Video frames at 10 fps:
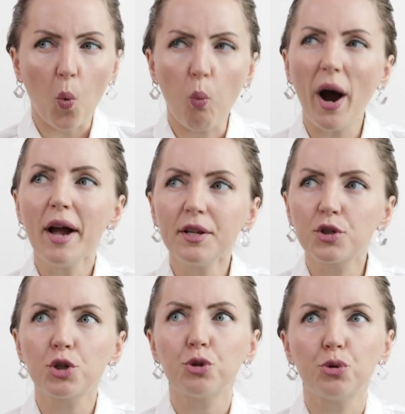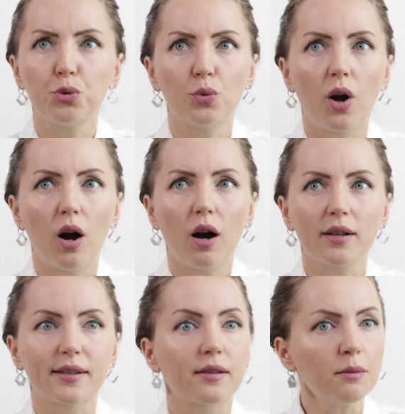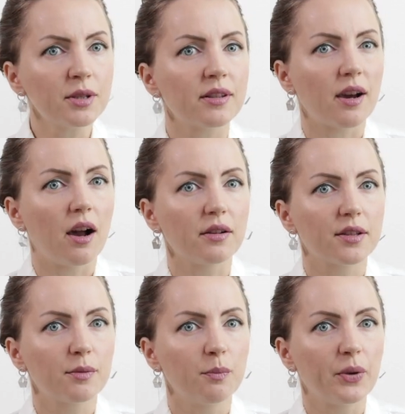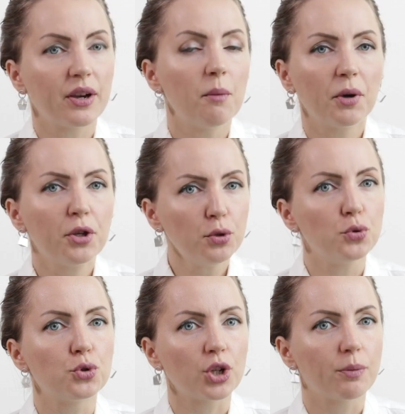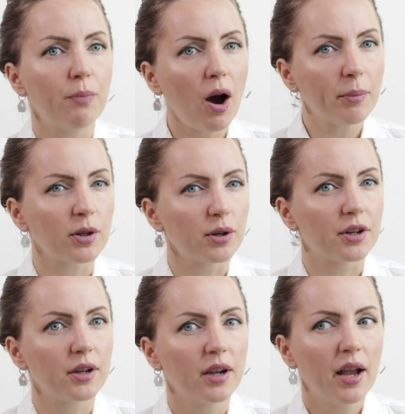Why do some styles become huge and popular